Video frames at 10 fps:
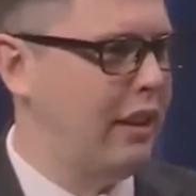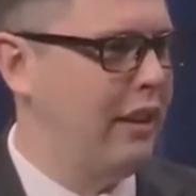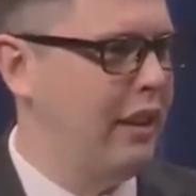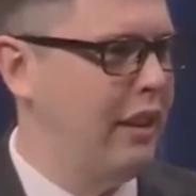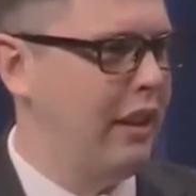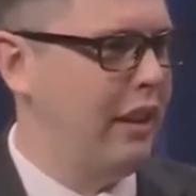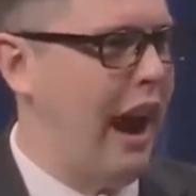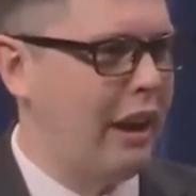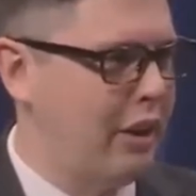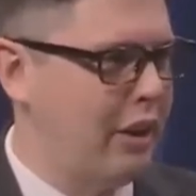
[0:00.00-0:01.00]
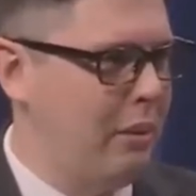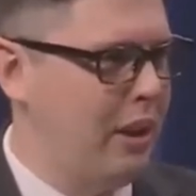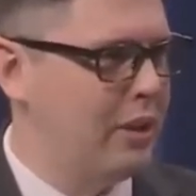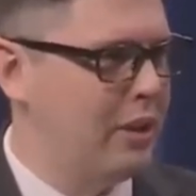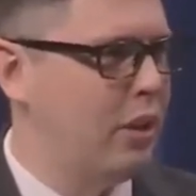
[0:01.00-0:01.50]
the acronym
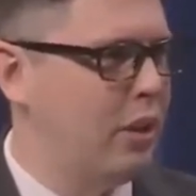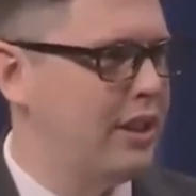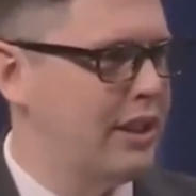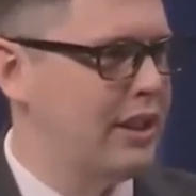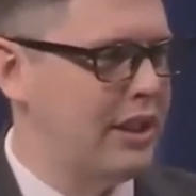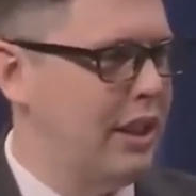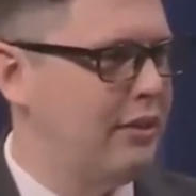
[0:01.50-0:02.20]
is. What is a SNF?